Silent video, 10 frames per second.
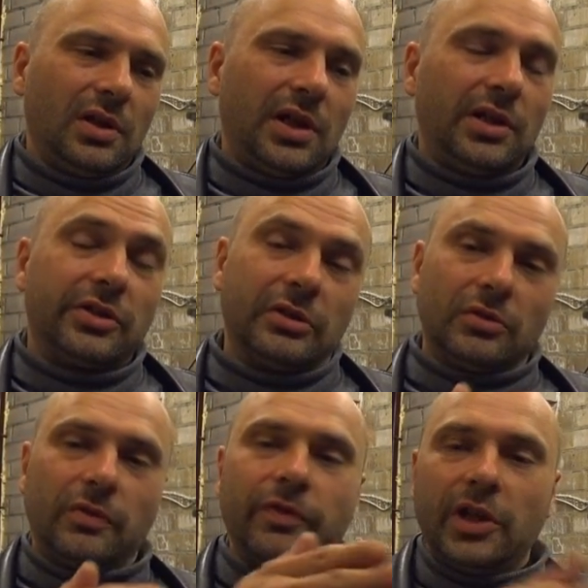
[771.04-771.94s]
And it's a
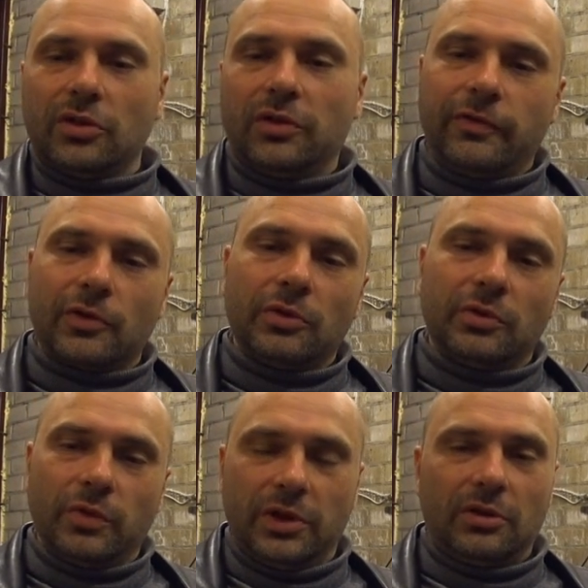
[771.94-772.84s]
lot of weight on the
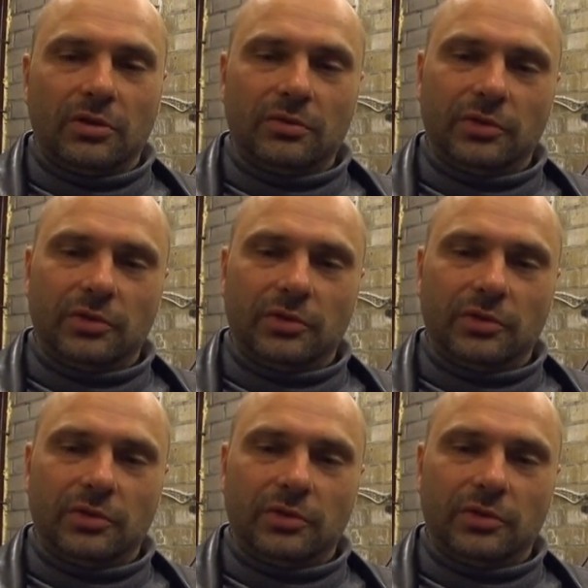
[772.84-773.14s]
front wheel.